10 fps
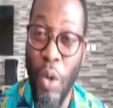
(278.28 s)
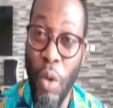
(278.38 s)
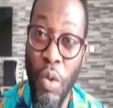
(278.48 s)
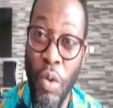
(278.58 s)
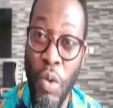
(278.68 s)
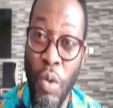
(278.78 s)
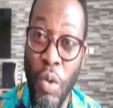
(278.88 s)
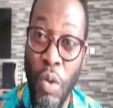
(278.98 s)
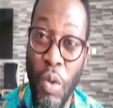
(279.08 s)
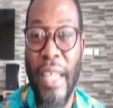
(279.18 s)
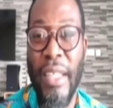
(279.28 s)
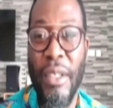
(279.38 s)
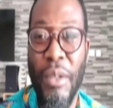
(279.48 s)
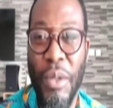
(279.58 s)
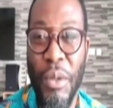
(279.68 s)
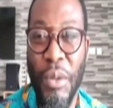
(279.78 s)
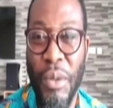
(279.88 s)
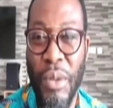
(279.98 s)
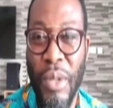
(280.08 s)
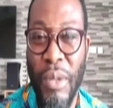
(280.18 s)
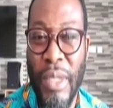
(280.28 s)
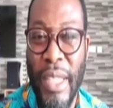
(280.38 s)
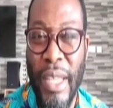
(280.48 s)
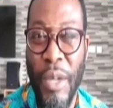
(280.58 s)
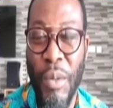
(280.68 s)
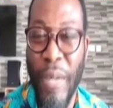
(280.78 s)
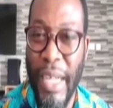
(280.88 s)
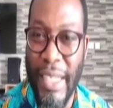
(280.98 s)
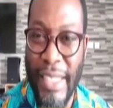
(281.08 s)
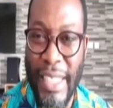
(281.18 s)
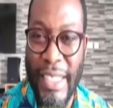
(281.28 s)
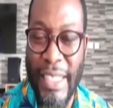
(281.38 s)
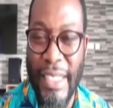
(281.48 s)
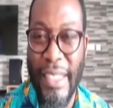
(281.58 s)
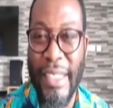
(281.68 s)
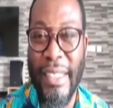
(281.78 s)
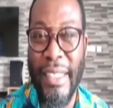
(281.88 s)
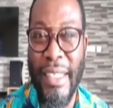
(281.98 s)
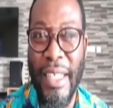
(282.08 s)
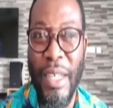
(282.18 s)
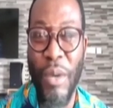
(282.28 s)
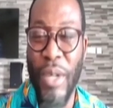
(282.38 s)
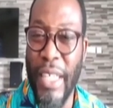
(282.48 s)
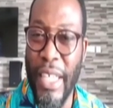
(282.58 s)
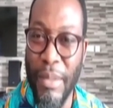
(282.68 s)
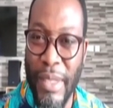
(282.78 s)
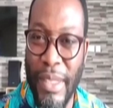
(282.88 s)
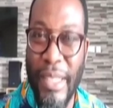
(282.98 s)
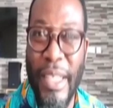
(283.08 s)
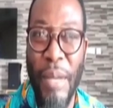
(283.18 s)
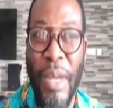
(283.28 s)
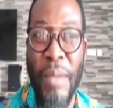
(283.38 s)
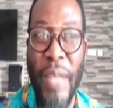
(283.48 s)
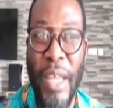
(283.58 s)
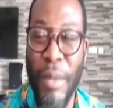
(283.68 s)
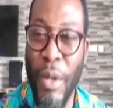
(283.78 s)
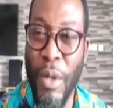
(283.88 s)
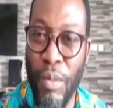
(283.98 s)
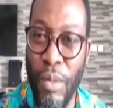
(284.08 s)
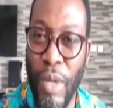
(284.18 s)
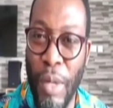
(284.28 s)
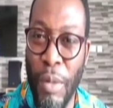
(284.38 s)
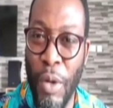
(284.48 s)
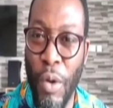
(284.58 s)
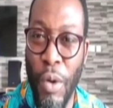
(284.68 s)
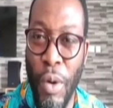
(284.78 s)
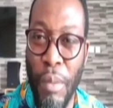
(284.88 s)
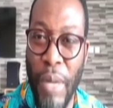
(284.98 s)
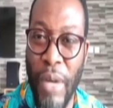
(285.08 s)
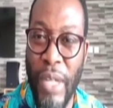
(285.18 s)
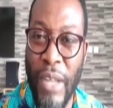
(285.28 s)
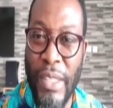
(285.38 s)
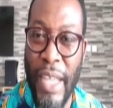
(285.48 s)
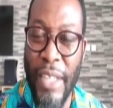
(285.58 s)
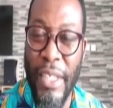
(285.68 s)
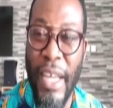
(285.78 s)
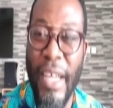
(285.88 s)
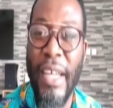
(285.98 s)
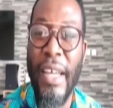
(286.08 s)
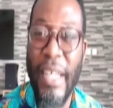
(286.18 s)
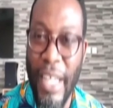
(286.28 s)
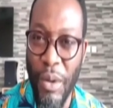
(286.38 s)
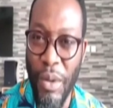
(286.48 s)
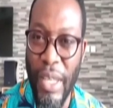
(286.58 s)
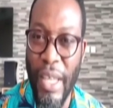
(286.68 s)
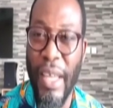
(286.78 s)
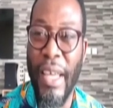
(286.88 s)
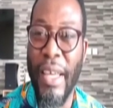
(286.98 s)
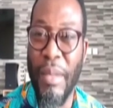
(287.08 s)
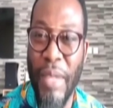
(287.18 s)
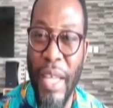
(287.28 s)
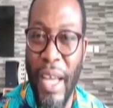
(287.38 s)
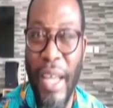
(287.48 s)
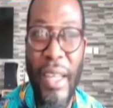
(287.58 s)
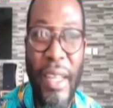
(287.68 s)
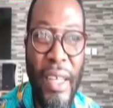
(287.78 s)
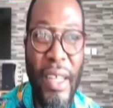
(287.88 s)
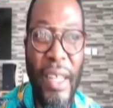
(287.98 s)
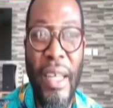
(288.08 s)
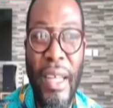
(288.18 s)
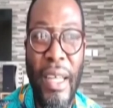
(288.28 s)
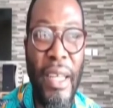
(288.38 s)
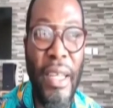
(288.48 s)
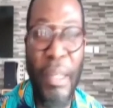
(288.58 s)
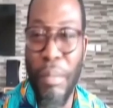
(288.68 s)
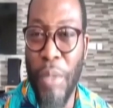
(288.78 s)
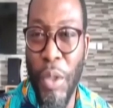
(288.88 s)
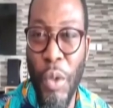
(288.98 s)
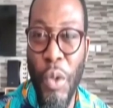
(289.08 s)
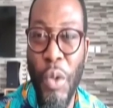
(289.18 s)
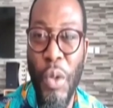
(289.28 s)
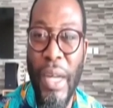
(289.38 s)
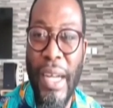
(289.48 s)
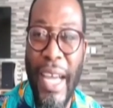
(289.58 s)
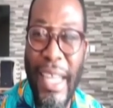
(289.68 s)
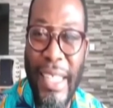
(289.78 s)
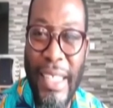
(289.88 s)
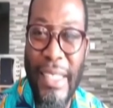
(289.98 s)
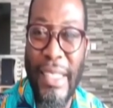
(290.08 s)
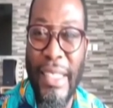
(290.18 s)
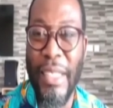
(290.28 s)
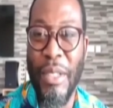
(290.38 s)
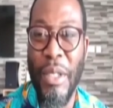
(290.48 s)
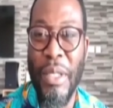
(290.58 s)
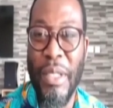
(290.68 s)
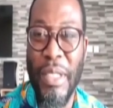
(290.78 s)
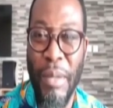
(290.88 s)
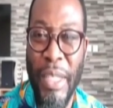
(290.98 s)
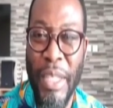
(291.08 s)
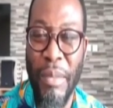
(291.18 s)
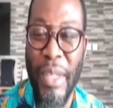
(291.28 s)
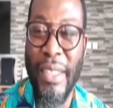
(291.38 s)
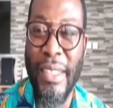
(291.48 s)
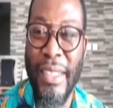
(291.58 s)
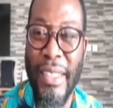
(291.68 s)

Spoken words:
oh, feel any dear, well, I was a woman attention in tea, your games, at time I be a belco compound outside, na yako ye, if you are pilolo and a hide and seek, near my near mine.